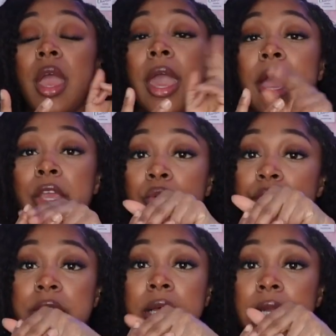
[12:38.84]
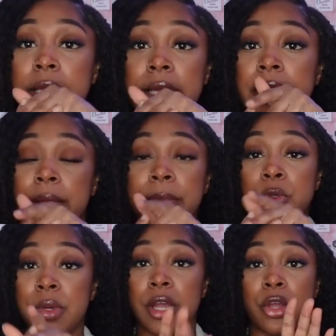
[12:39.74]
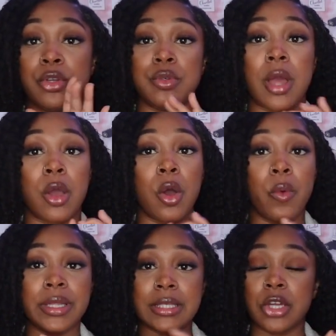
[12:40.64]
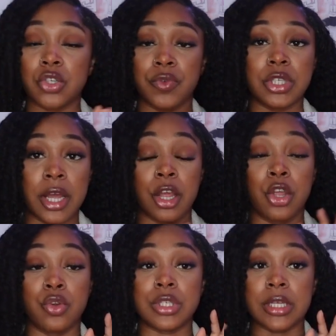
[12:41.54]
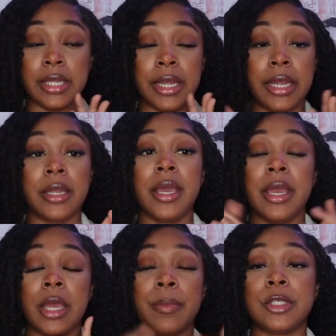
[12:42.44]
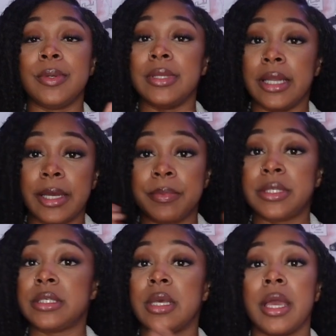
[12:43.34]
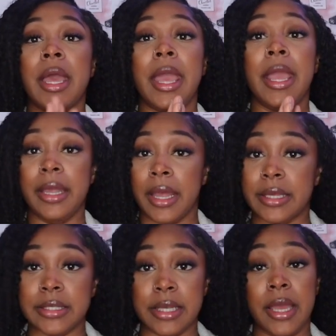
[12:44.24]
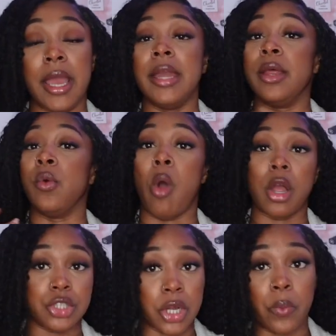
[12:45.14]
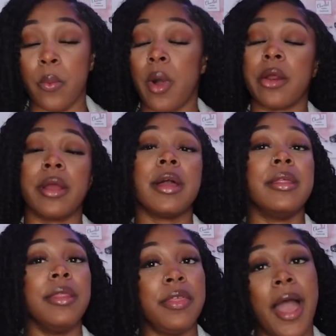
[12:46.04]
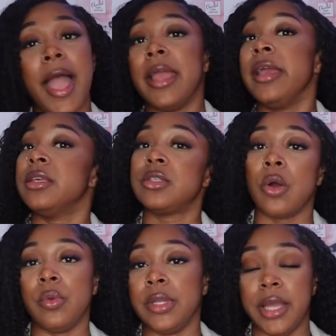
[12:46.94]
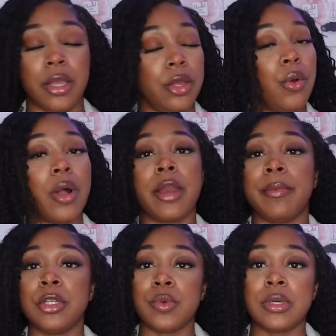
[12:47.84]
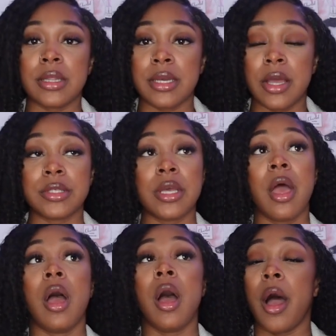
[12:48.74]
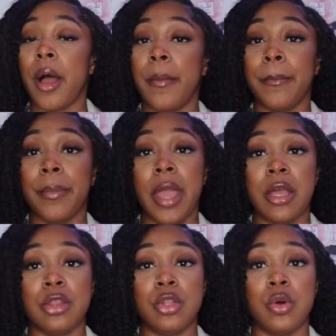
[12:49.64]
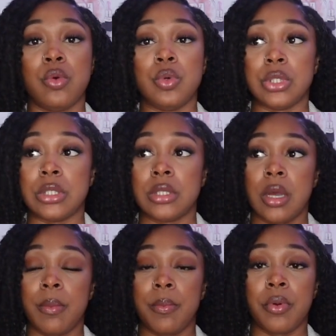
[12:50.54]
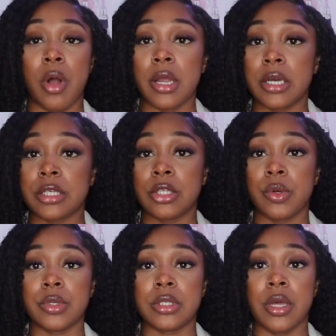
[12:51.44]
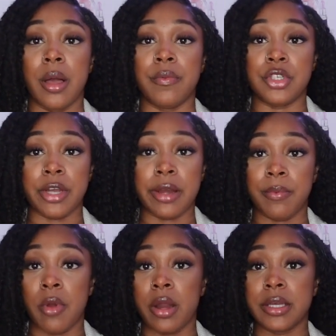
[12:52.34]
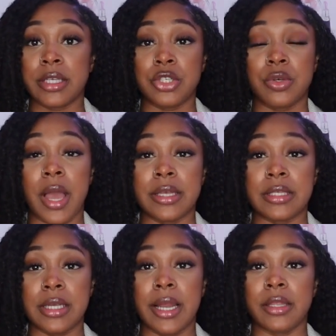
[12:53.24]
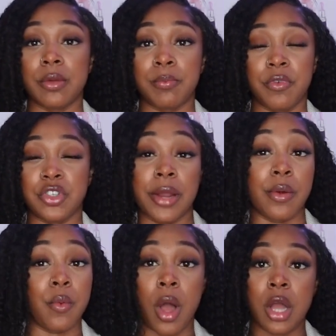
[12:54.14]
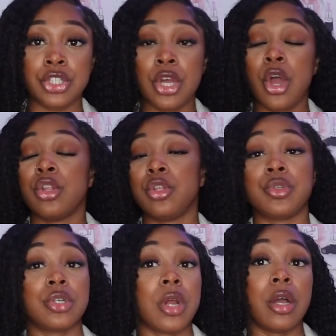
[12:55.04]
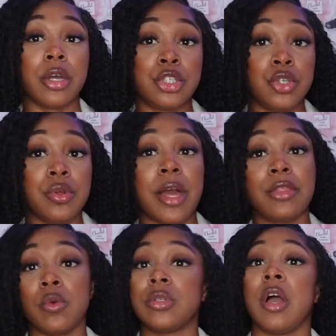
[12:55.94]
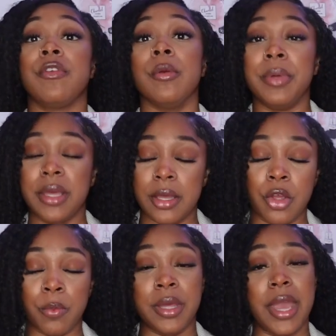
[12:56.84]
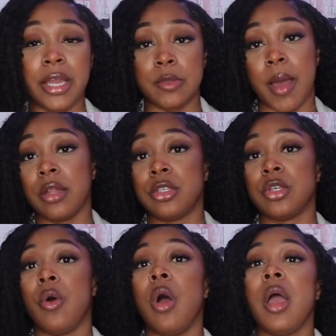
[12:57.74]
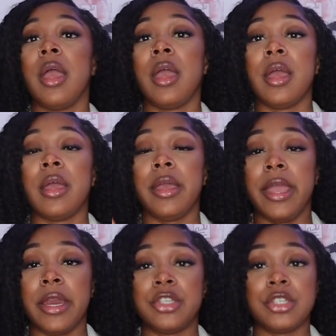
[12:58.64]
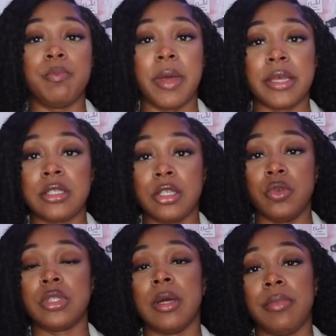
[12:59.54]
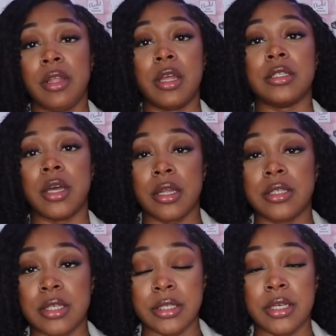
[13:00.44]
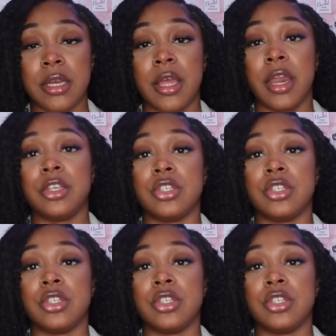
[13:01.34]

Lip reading: And you just clean in between there. You do not go inside your vagina. You just clean in between the lips, and that's it. And then wash it out with water. That is only it. You don't got to be doing nothing else. And those products, those vagina products that you guys see, like the vagina wash, those are not good too. That throws off your pH balance. So it is just best to use something that is unscented and it's